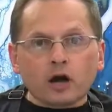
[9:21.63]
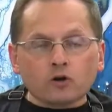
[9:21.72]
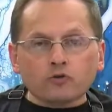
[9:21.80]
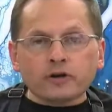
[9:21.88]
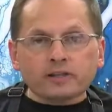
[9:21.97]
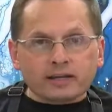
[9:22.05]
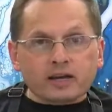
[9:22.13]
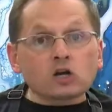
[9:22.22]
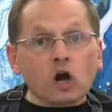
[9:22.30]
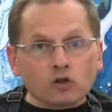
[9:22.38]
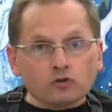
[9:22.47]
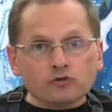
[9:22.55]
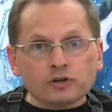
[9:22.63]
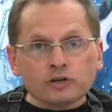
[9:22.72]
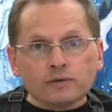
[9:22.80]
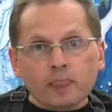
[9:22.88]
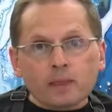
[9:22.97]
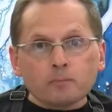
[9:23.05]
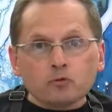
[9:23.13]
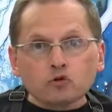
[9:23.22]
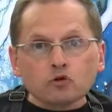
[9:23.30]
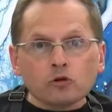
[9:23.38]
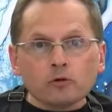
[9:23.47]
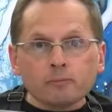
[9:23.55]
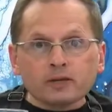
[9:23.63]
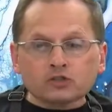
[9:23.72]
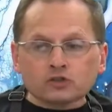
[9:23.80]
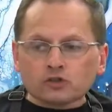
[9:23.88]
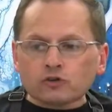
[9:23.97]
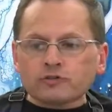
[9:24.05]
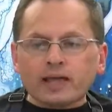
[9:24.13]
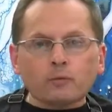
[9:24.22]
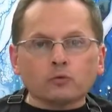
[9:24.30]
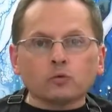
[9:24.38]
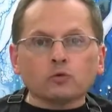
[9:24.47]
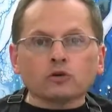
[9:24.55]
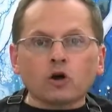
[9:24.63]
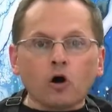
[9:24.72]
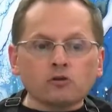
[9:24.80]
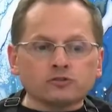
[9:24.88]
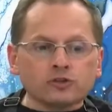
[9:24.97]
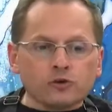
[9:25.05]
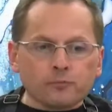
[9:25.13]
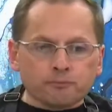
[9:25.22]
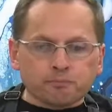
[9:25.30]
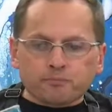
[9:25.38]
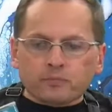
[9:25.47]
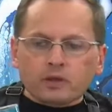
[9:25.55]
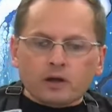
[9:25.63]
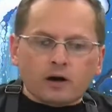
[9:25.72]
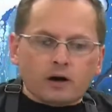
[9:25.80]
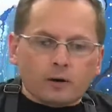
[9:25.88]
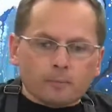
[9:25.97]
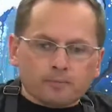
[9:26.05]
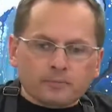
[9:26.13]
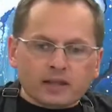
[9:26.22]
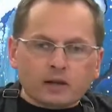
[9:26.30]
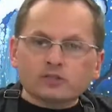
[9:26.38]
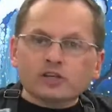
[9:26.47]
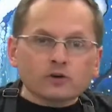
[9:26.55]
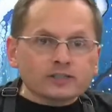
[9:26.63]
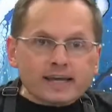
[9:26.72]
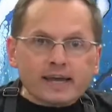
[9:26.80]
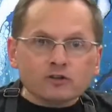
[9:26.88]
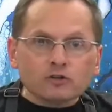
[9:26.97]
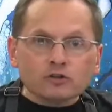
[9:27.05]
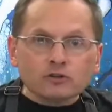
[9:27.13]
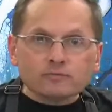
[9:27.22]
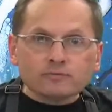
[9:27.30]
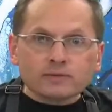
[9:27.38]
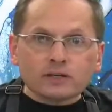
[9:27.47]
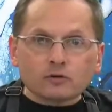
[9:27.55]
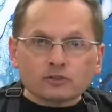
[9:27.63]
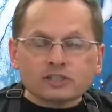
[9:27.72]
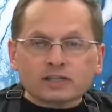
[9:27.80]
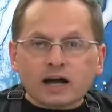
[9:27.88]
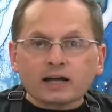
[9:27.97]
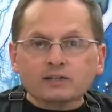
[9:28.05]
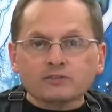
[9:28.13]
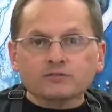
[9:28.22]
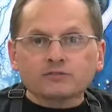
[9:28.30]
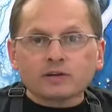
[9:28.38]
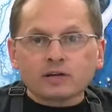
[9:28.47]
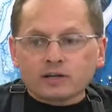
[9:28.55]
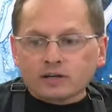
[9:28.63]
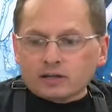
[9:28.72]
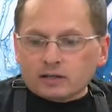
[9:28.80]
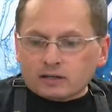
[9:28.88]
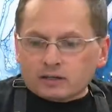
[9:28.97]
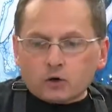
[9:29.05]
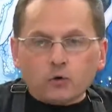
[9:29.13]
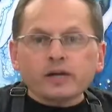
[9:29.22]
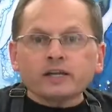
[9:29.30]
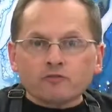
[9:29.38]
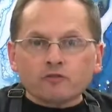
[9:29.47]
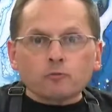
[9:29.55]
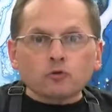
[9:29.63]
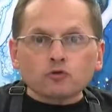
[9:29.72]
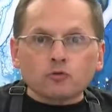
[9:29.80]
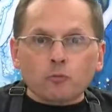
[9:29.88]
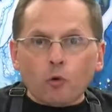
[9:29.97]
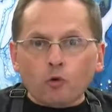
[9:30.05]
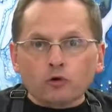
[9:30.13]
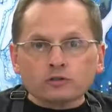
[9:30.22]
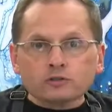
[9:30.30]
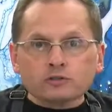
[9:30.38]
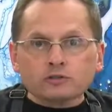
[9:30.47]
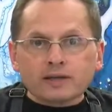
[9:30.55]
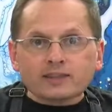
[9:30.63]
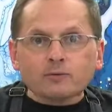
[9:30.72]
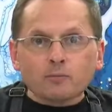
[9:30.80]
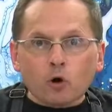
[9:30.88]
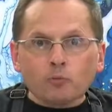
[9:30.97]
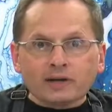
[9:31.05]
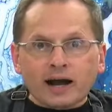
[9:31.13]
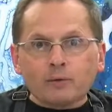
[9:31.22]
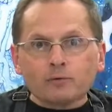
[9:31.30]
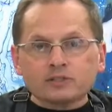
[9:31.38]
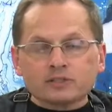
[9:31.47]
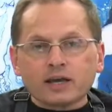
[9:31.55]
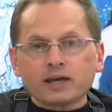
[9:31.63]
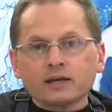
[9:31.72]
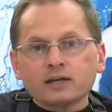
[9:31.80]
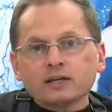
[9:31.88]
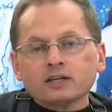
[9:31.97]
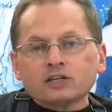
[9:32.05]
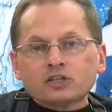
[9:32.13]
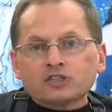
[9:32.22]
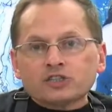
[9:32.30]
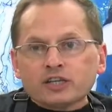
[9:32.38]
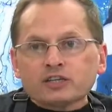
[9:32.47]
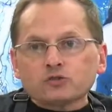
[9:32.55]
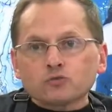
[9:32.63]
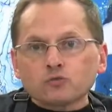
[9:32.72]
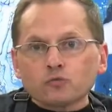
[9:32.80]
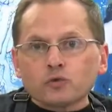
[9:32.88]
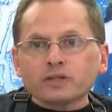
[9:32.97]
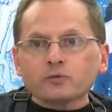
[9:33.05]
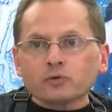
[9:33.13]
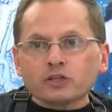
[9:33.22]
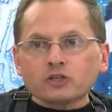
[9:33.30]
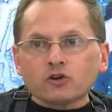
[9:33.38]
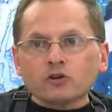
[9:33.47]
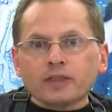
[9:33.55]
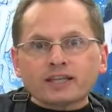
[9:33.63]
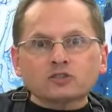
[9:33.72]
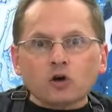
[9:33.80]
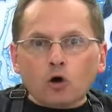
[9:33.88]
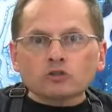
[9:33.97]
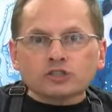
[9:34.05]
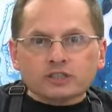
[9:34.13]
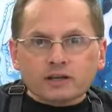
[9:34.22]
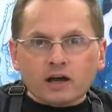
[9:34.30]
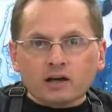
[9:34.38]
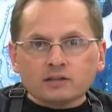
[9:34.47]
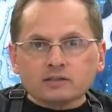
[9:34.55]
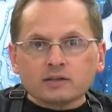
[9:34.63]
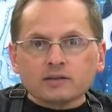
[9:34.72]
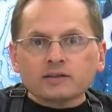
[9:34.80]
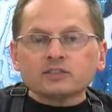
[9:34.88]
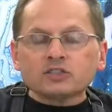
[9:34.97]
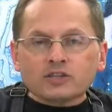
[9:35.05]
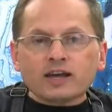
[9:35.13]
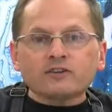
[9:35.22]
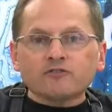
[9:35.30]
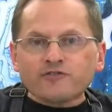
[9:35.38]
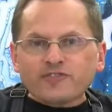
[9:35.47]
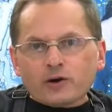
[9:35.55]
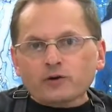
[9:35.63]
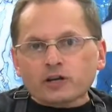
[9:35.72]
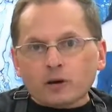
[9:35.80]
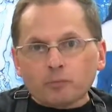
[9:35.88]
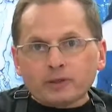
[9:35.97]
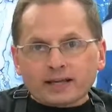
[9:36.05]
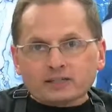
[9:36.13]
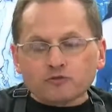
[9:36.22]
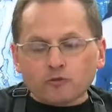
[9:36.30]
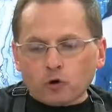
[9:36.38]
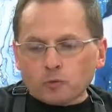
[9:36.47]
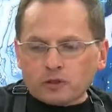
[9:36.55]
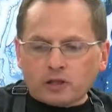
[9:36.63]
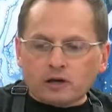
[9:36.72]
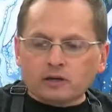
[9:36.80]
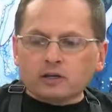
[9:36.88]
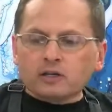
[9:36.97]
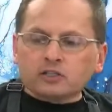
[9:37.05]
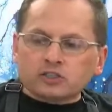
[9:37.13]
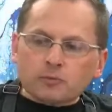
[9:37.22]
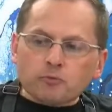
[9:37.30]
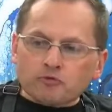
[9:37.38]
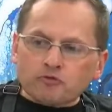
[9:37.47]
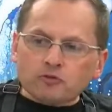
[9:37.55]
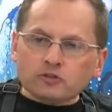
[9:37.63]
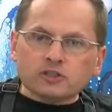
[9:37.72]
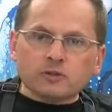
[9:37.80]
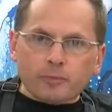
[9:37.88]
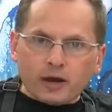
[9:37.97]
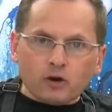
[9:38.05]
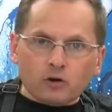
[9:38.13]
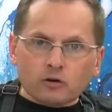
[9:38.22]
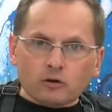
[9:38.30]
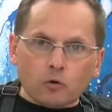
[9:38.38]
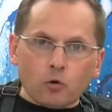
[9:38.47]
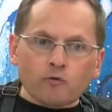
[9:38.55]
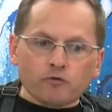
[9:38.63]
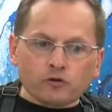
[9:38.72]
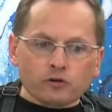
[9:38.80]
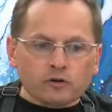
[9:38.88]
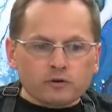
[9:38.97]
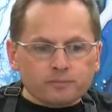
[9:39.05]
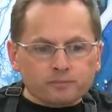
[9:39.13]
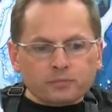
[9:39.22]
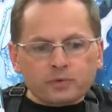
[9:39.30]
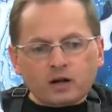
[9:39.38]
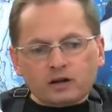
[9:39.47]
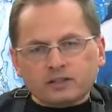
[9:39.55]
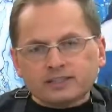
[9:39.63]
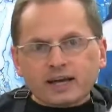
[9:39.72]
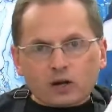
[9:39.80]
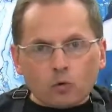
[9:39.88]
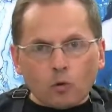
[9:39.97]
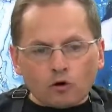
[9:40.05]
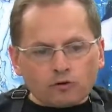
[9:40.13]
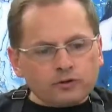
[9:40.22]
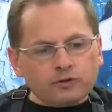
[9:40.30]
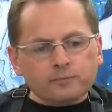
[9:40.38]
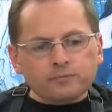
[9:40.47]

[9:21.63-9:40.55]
create like a colored pearl mixture. That would work also. Now, Sarah Taylor, she's kind of the queen of the pearl pours at the moment, I would say. She is really, really good. That's all she does. She's got a very complex formula. She prefers the Behr over the DecoArt,